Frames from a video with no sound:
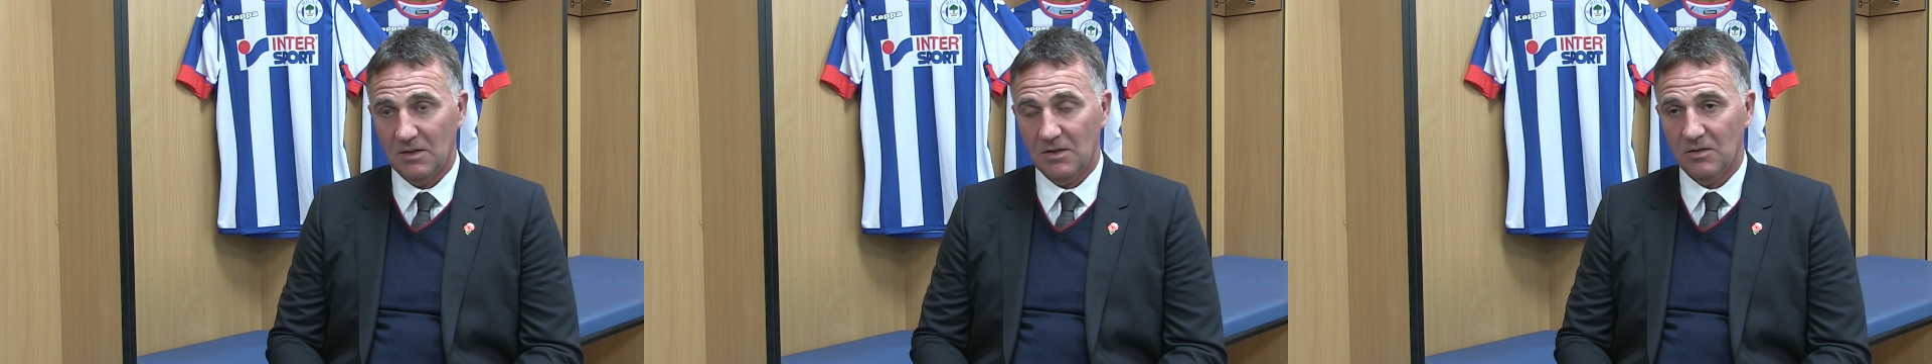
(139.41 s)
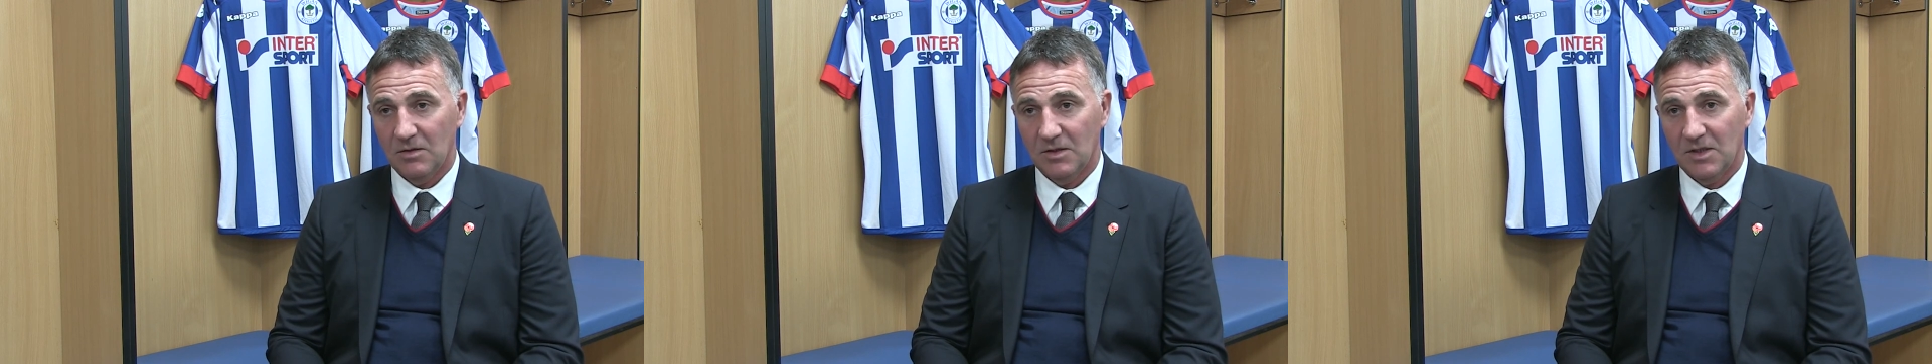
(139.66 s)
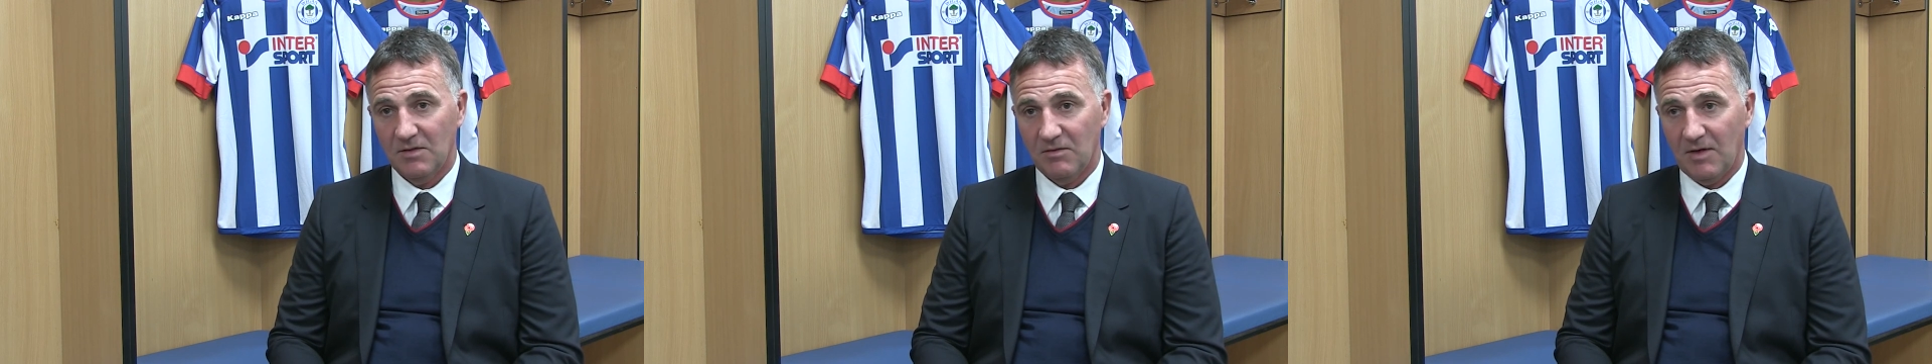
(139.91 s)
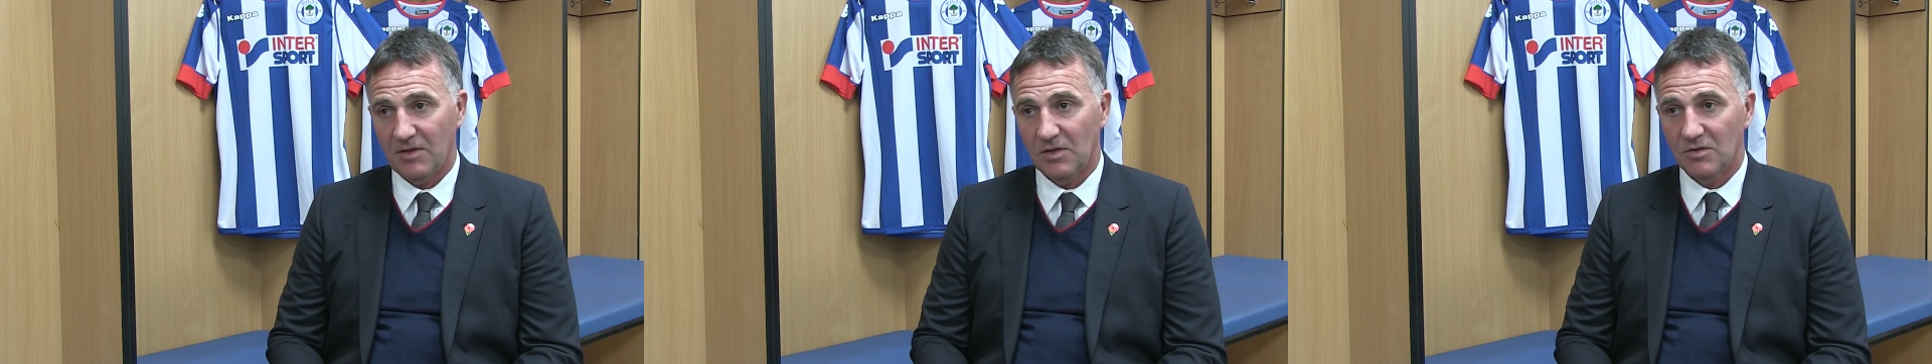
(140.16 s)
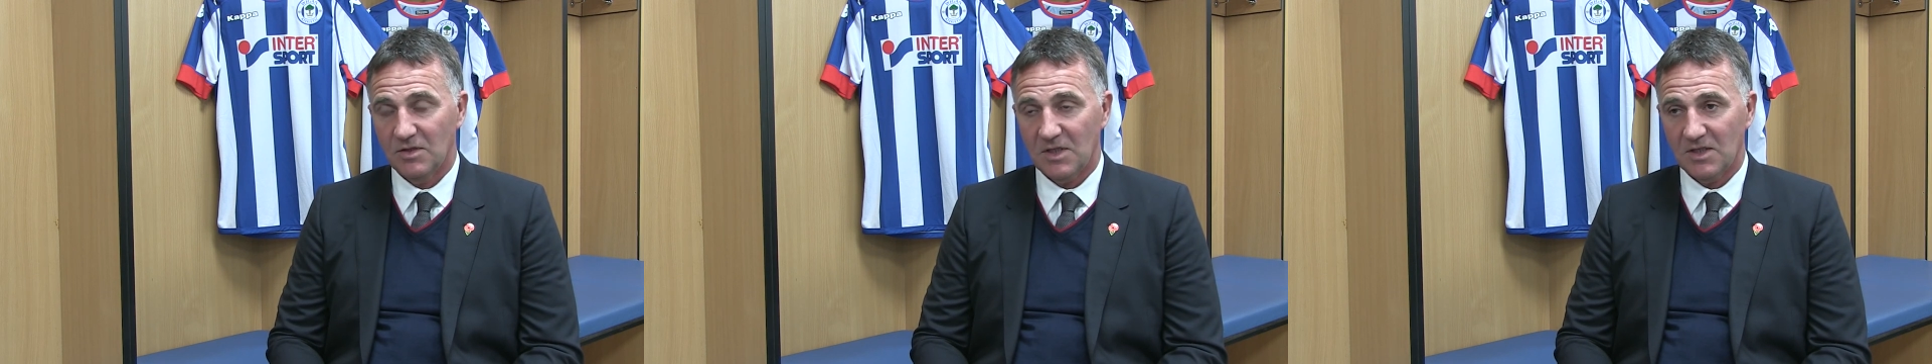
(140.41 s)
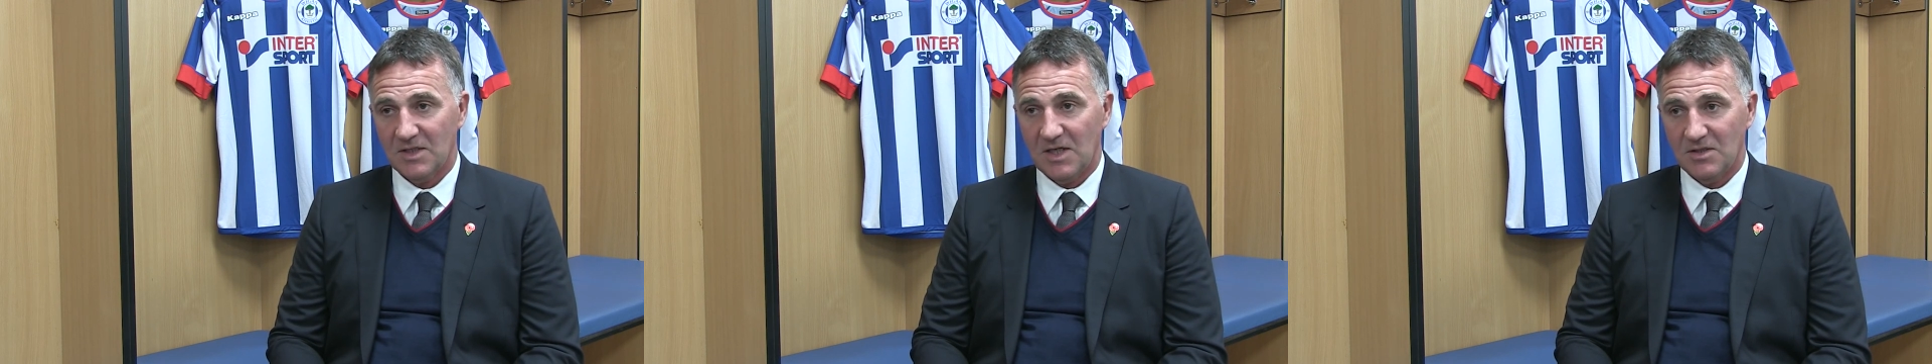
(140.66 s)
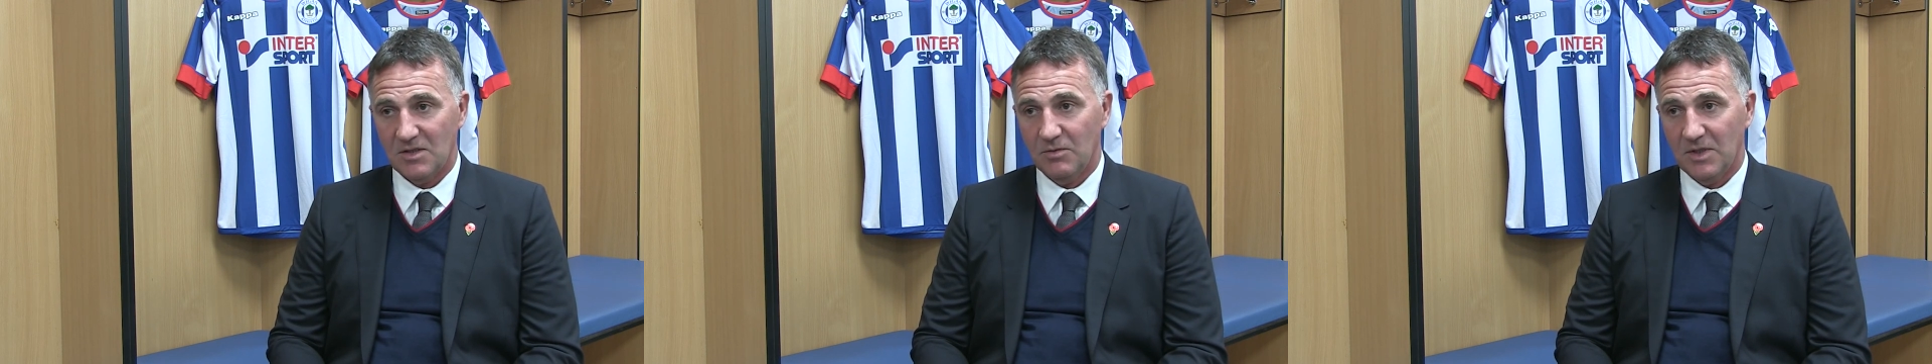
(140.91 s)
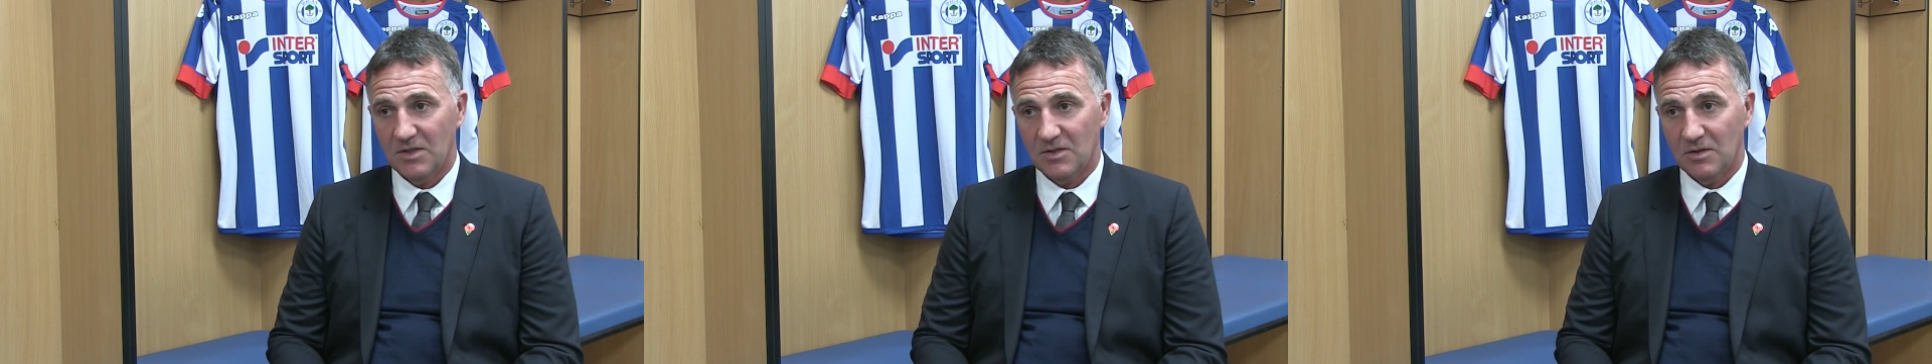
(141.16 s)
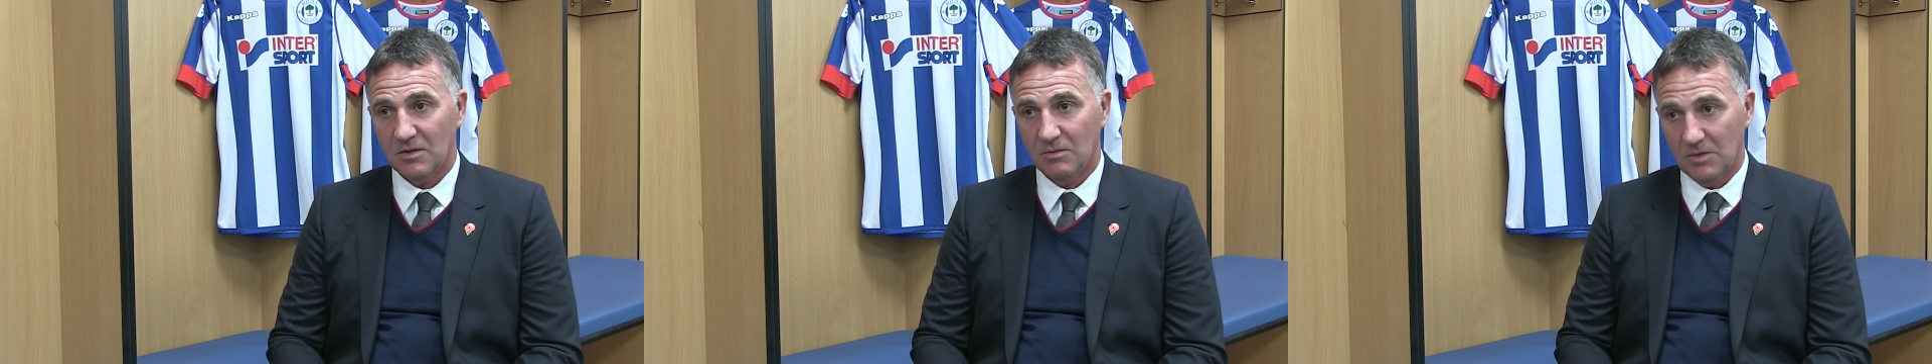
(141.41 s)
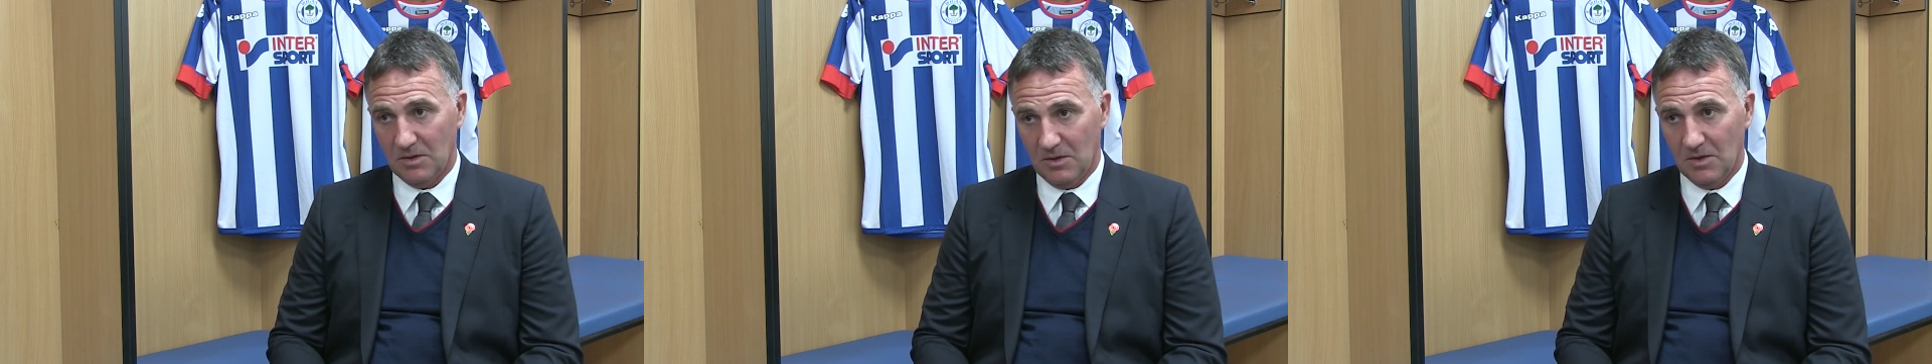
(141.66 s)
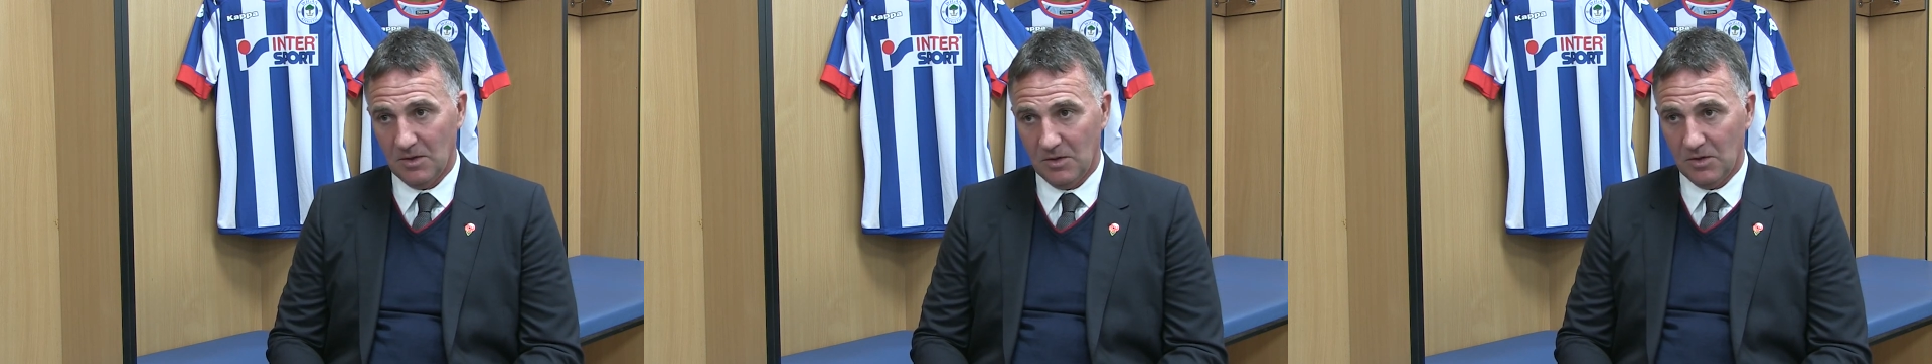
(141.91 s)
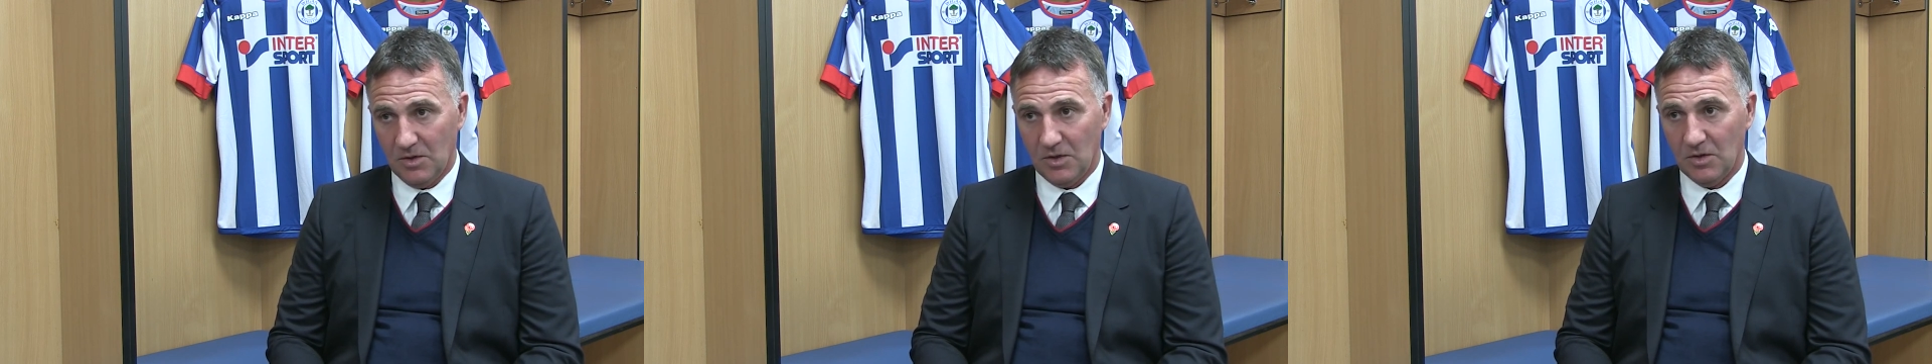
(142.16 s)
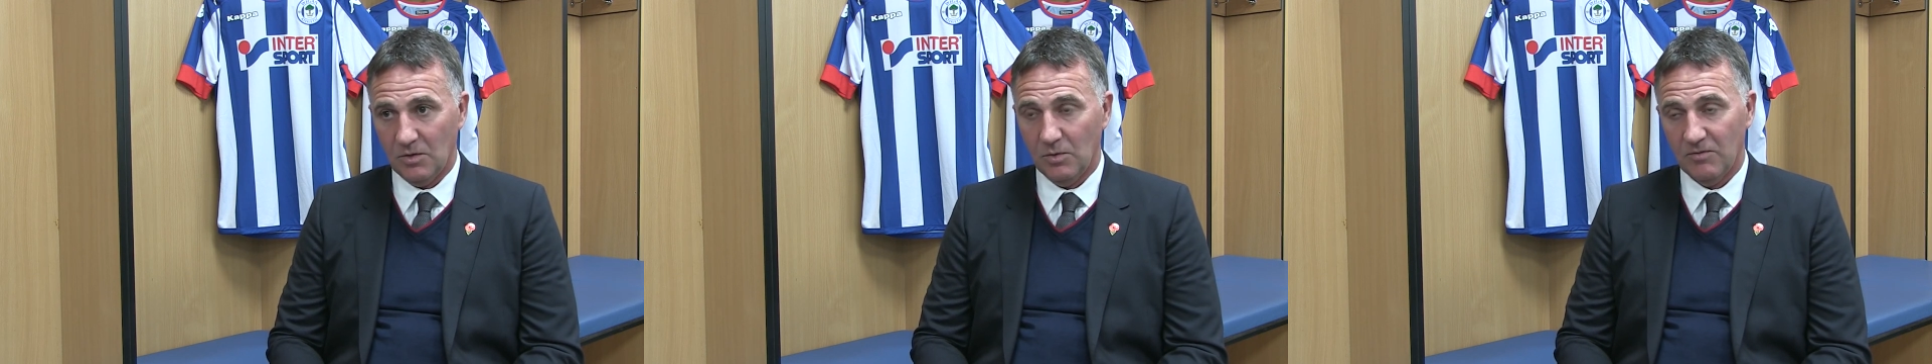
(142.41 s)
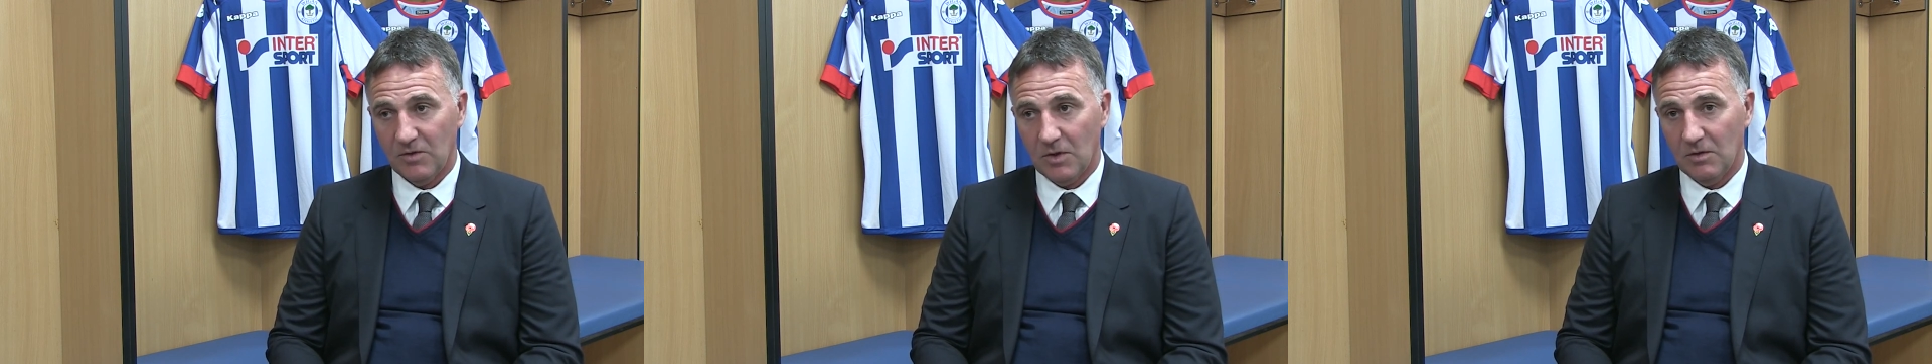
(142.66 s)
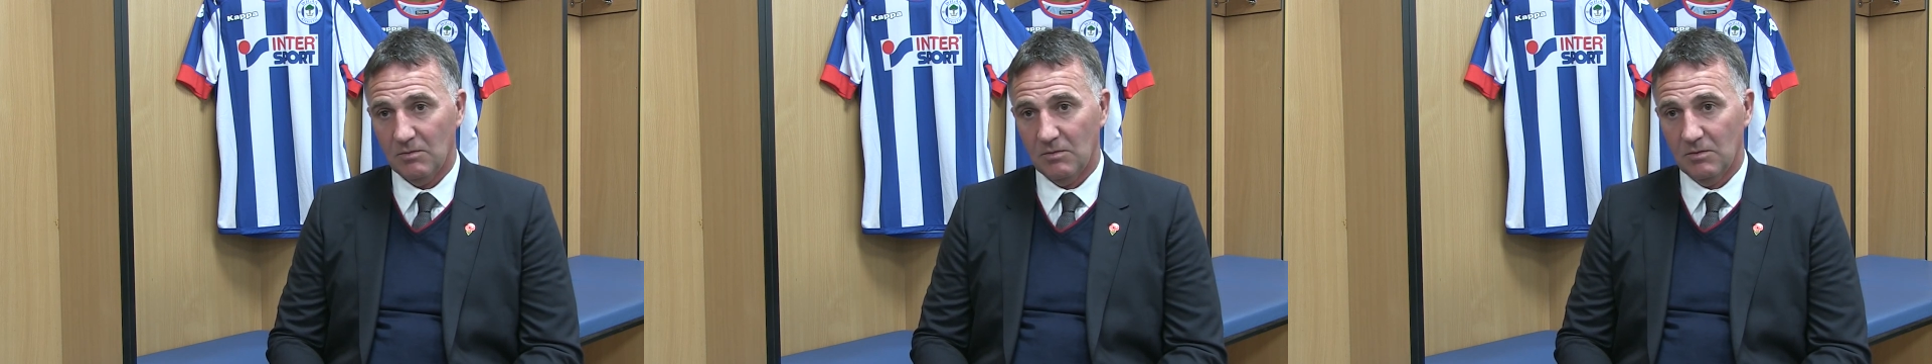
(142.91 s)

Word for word: you know, and they were having good success doing it, so, you know, we've got